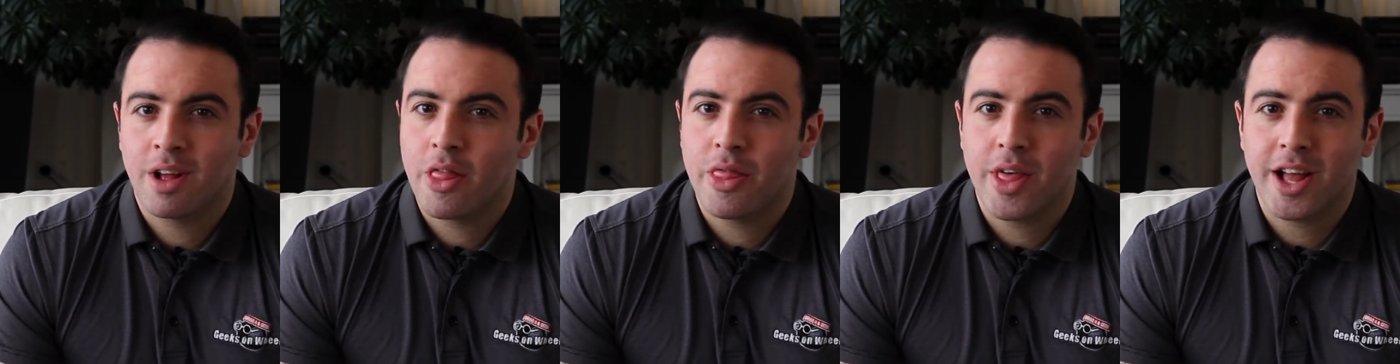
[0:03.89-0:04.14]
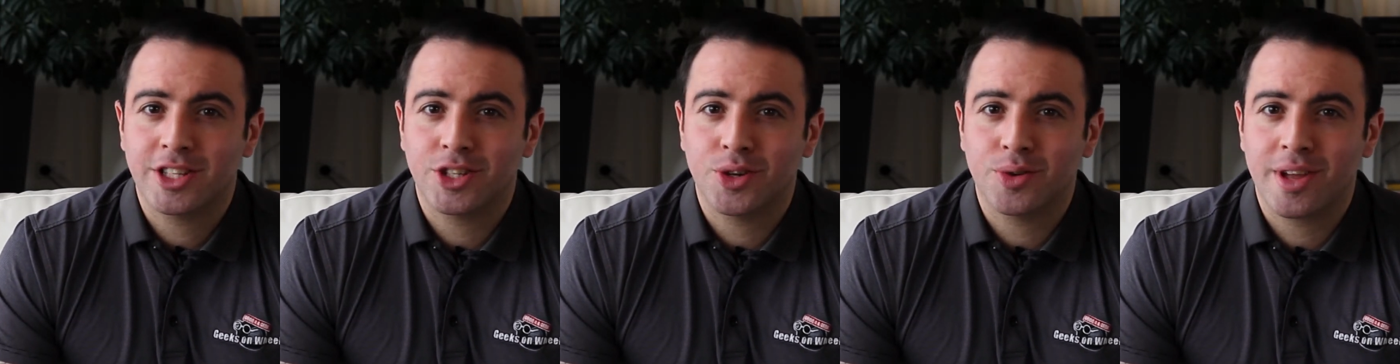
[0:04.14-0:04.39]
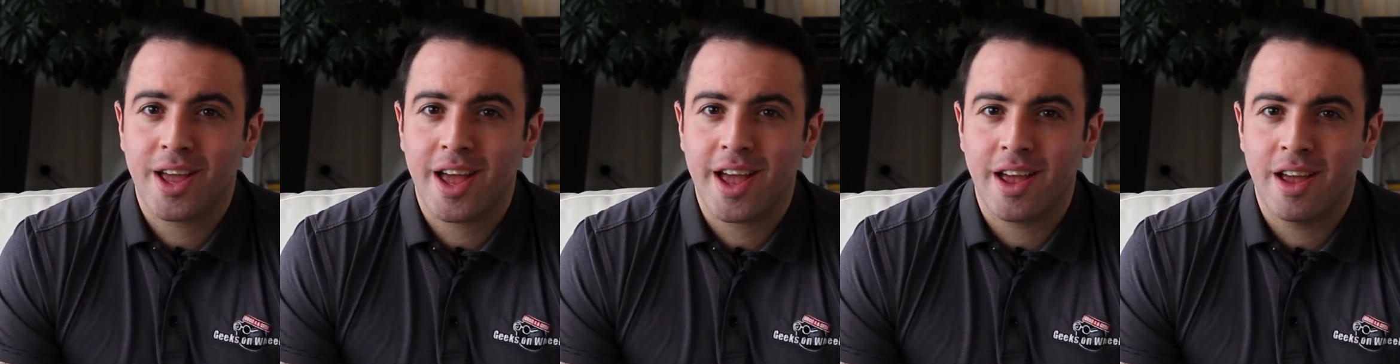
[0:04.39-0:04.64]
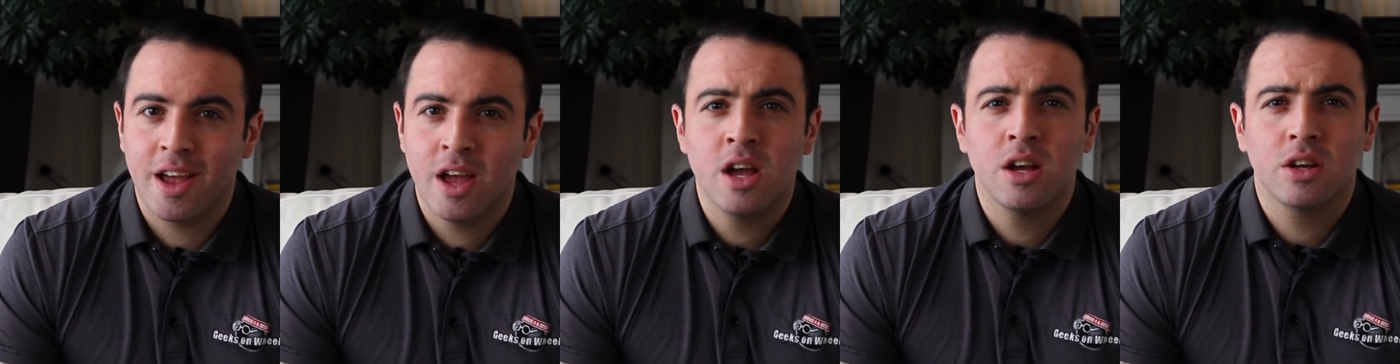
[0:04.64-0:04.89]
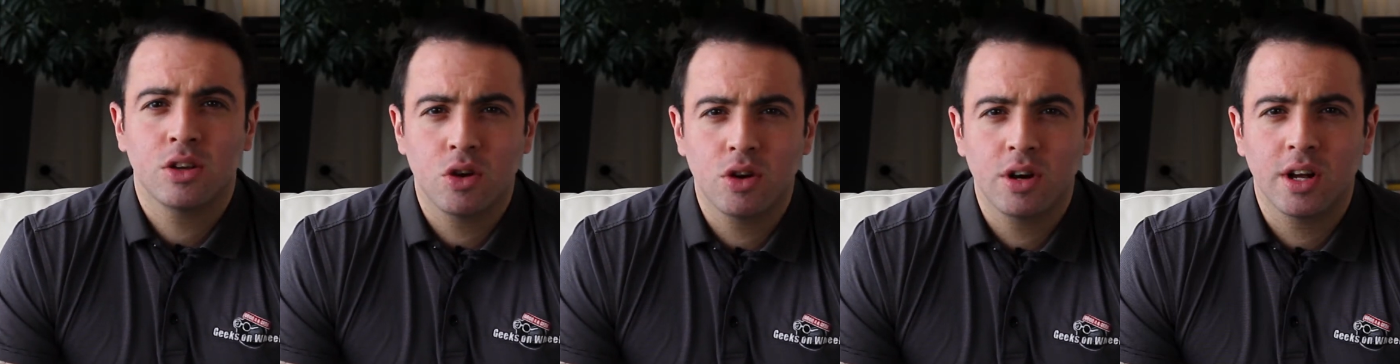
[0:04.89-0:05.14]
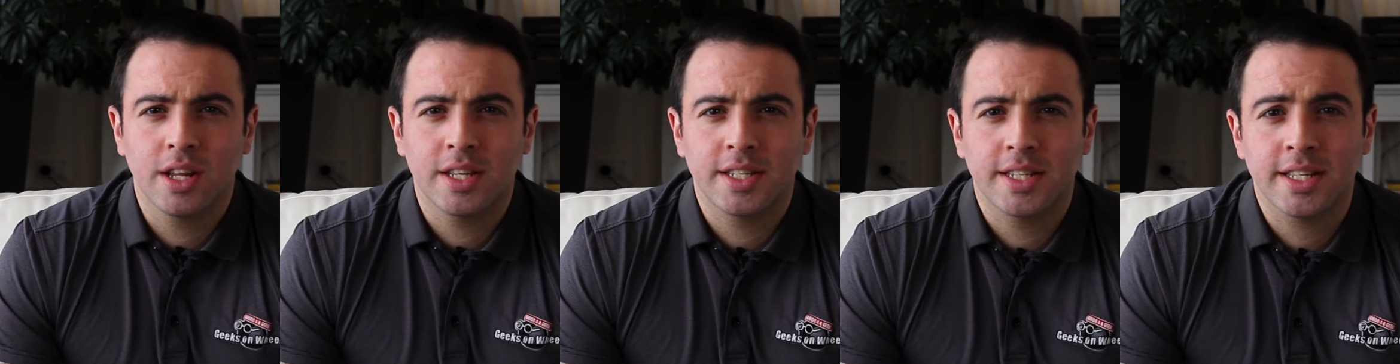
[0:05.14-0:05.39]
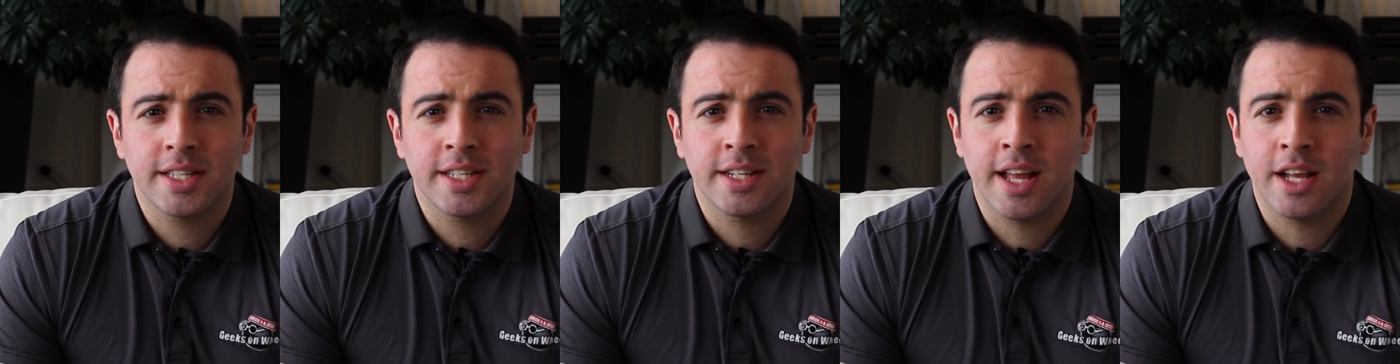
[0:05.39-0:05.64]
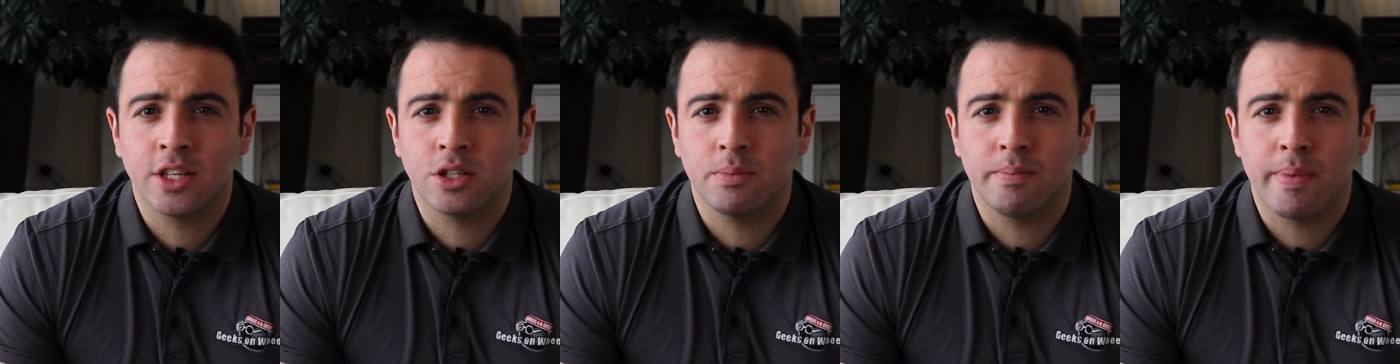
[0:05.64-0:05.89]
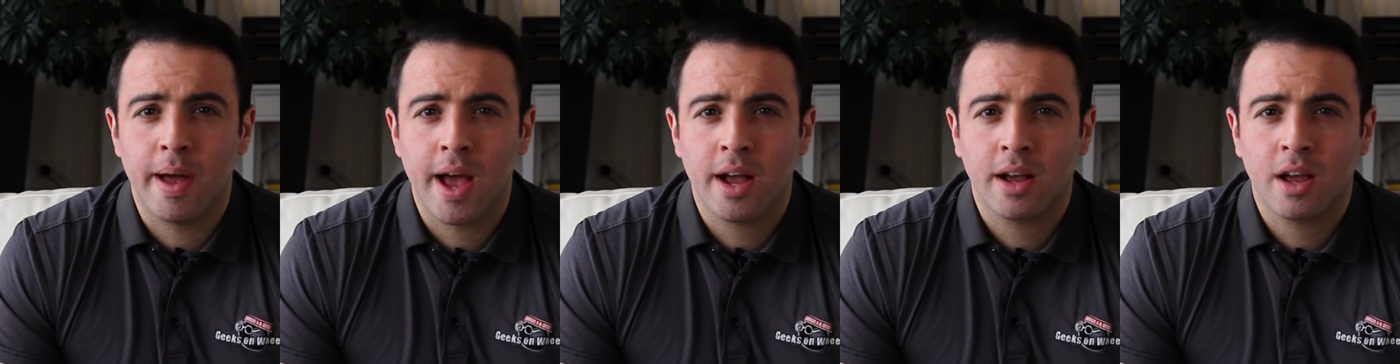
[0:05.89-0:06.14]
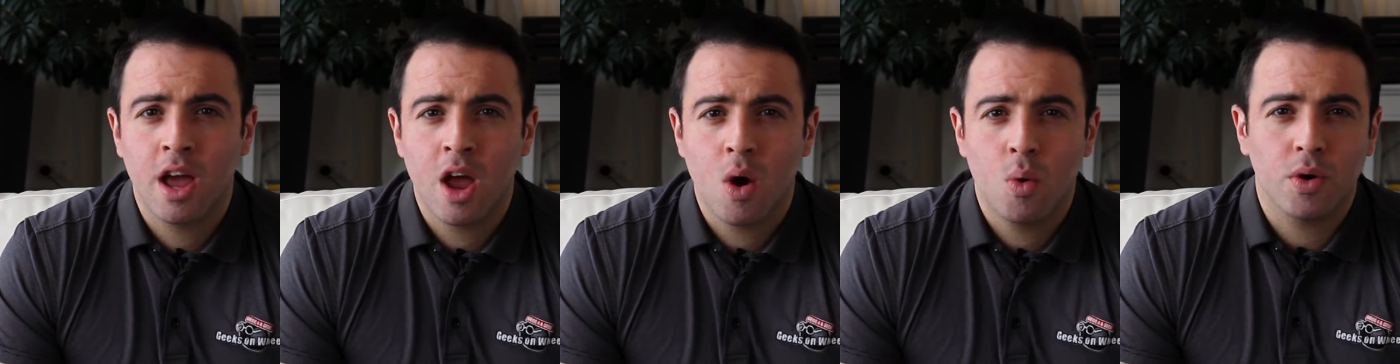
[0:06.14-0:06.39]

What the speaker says: That's okay. Google Assistant has your back